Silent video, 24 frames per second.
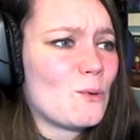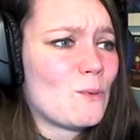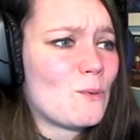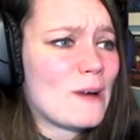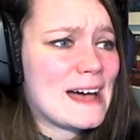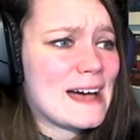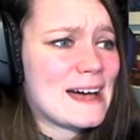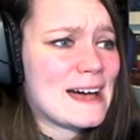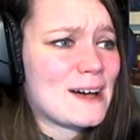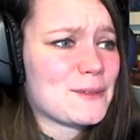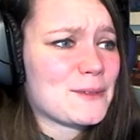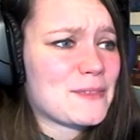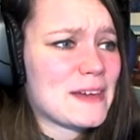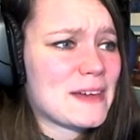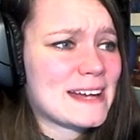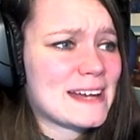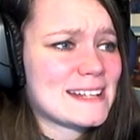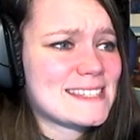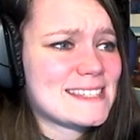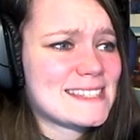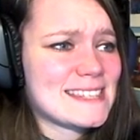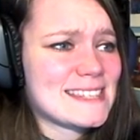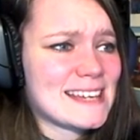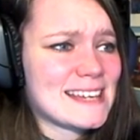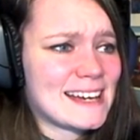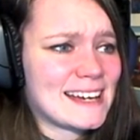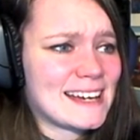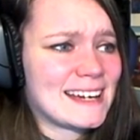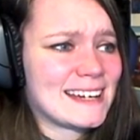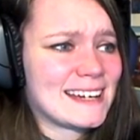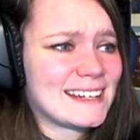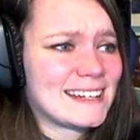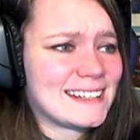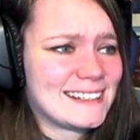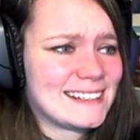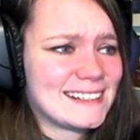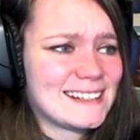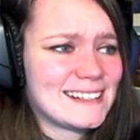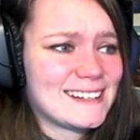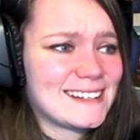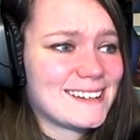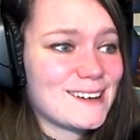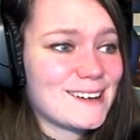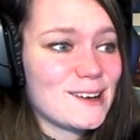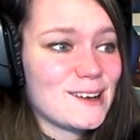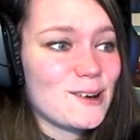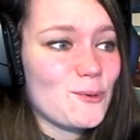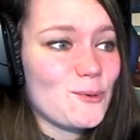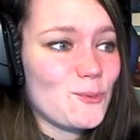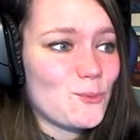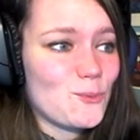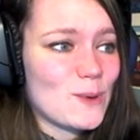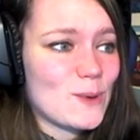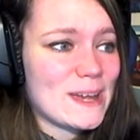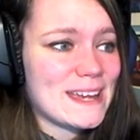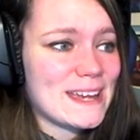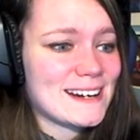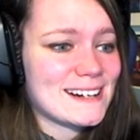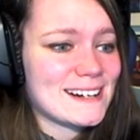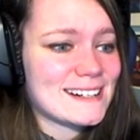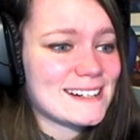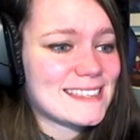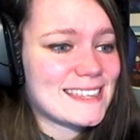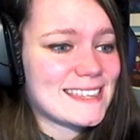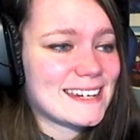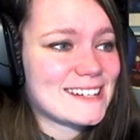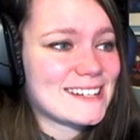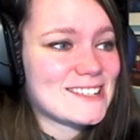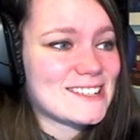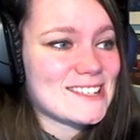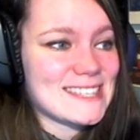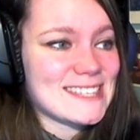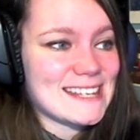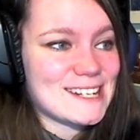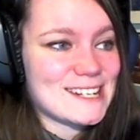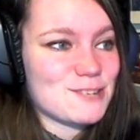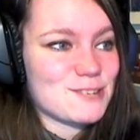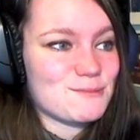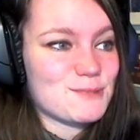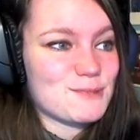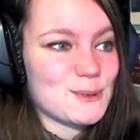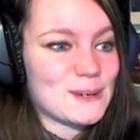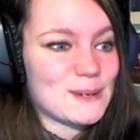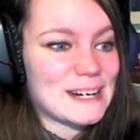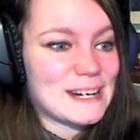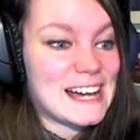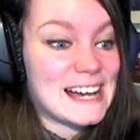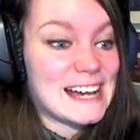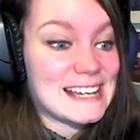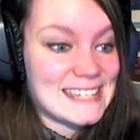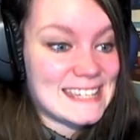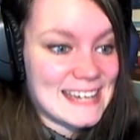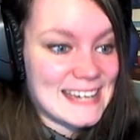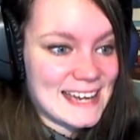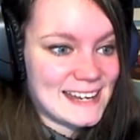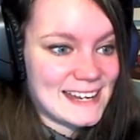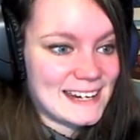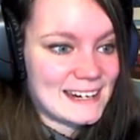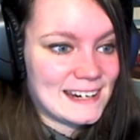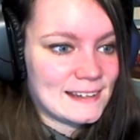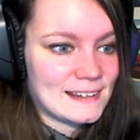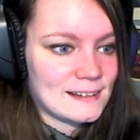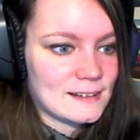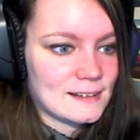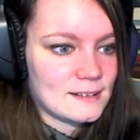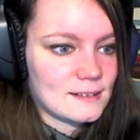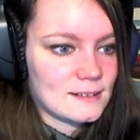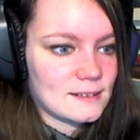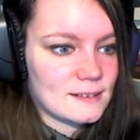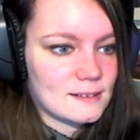Wow, that's, uh, weird that it just lets you do it again.